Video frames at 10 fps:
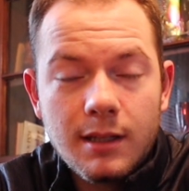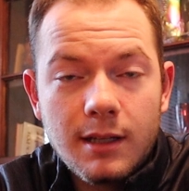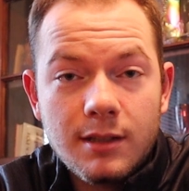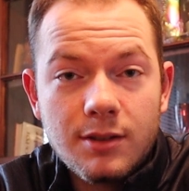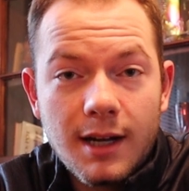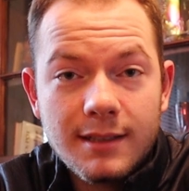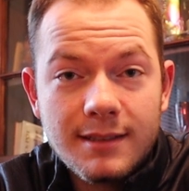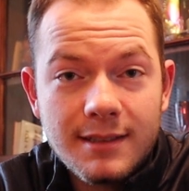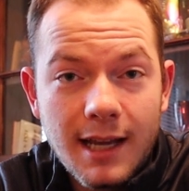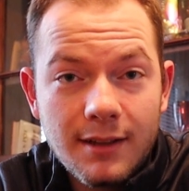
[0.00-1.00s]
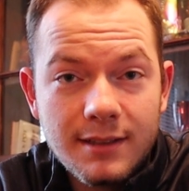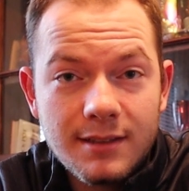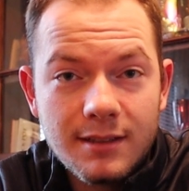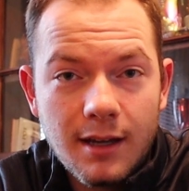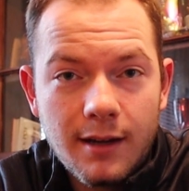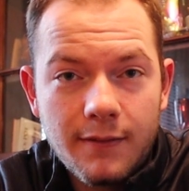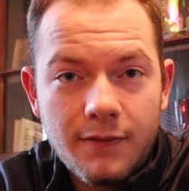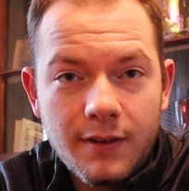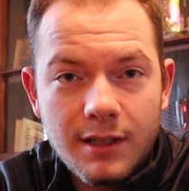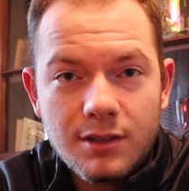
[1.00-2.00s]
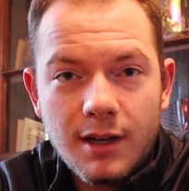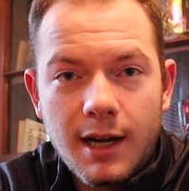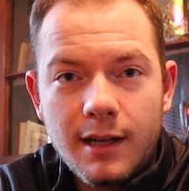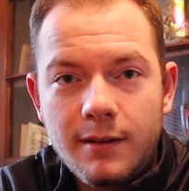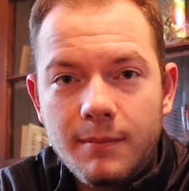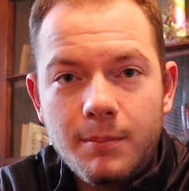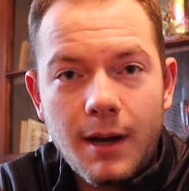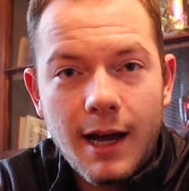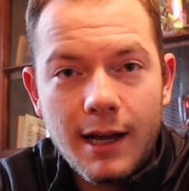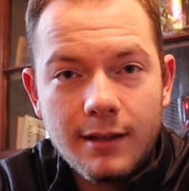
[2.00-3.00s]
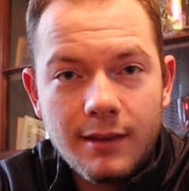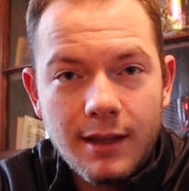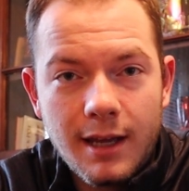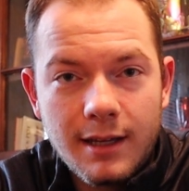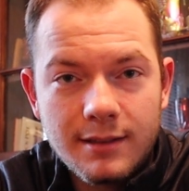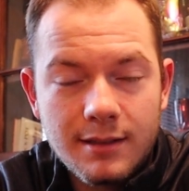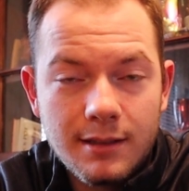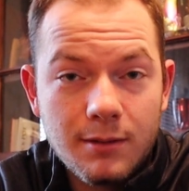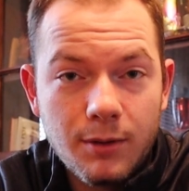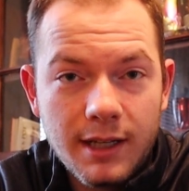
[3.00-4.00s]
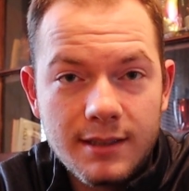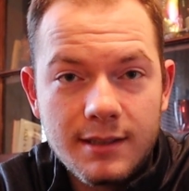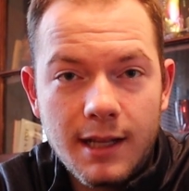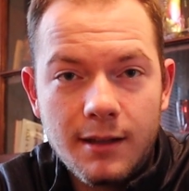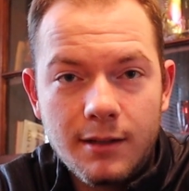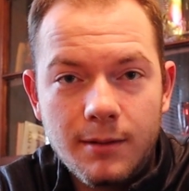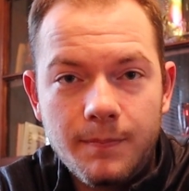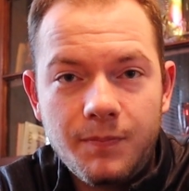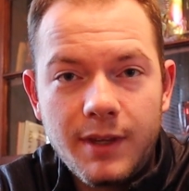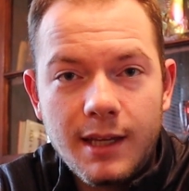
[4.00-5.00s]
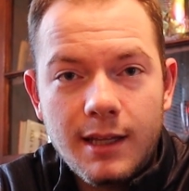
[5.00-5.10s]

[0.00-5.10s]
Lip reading: He tried selling stuff. He tried buying things and then reselling them.